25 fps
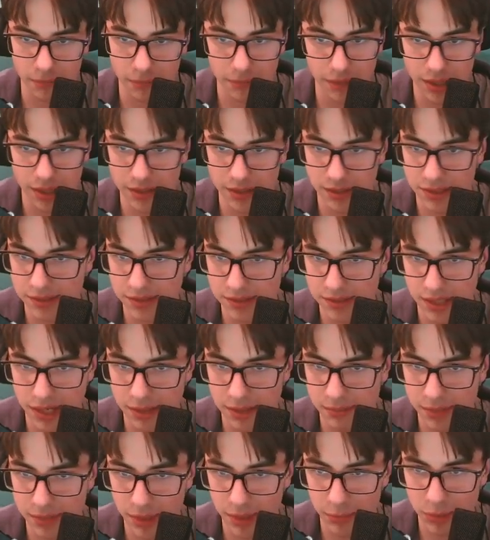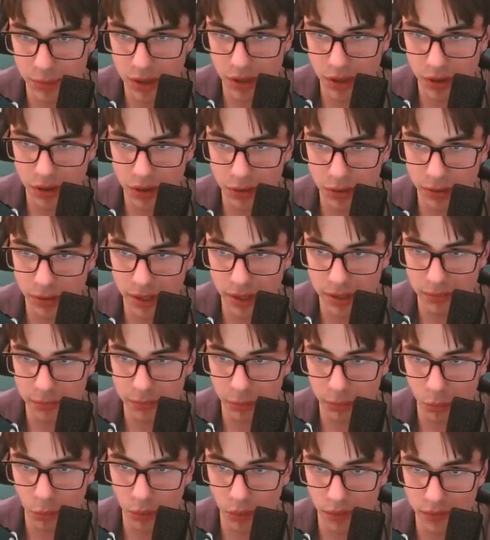in this game, then we can't complain.
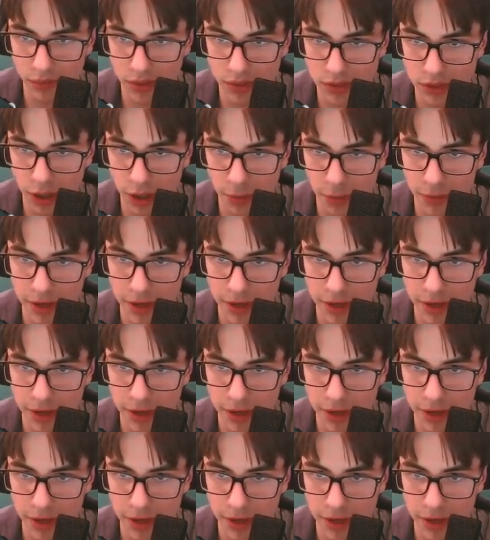Ball over the top.